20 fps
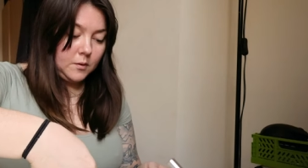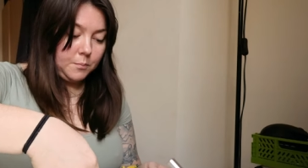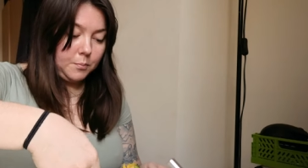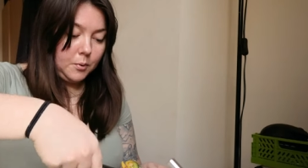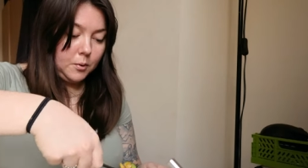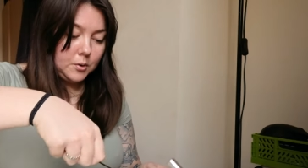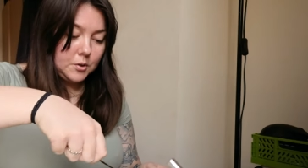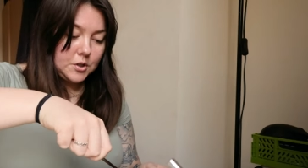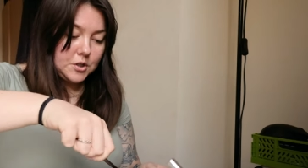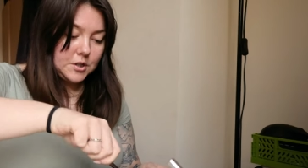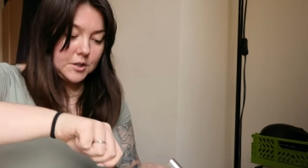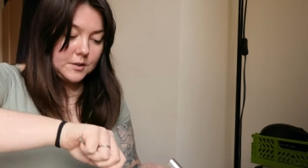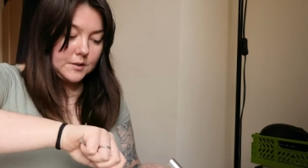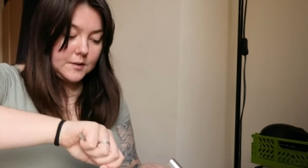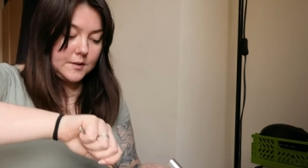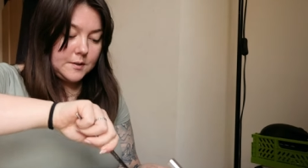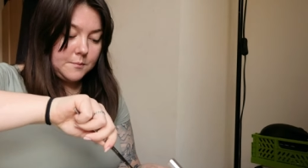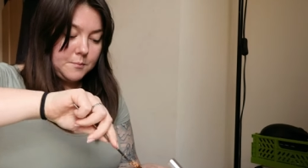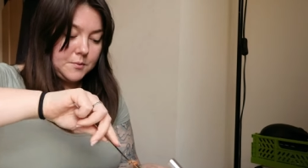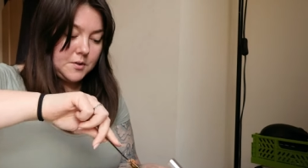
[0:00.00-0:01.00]
portion
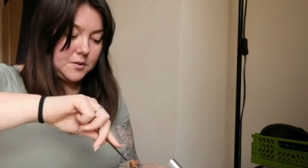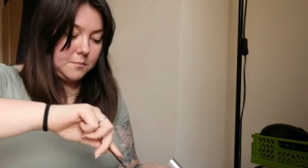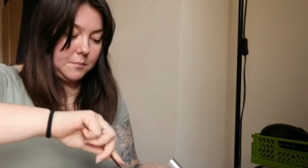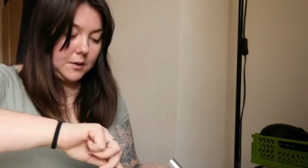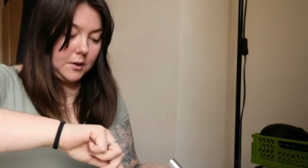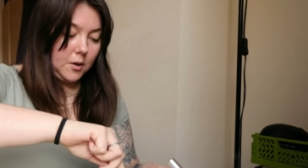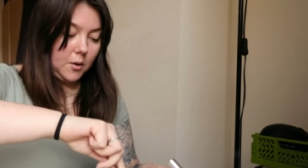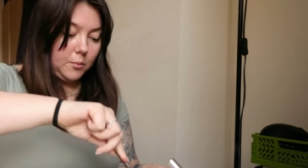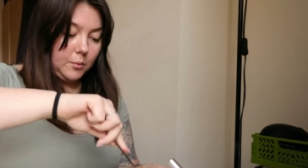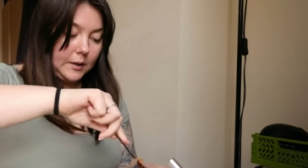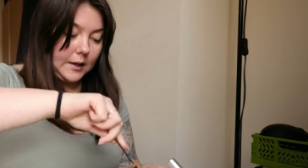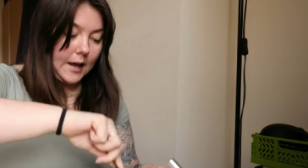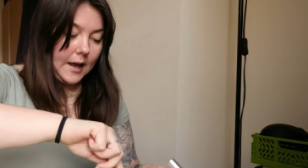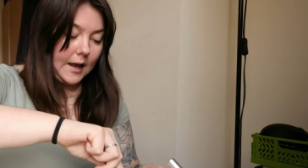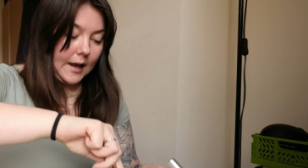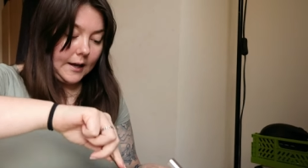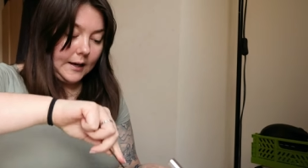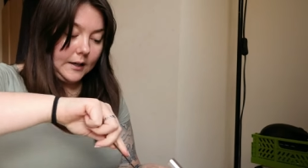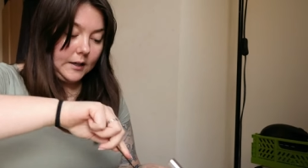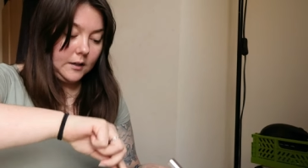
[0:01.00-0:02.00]
seems to be
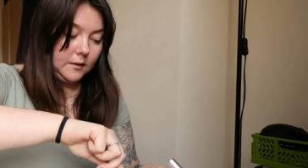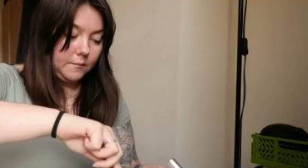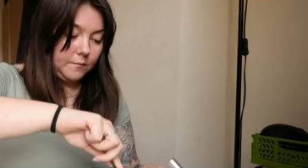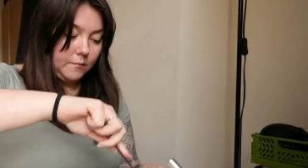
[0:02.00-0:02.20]
okay,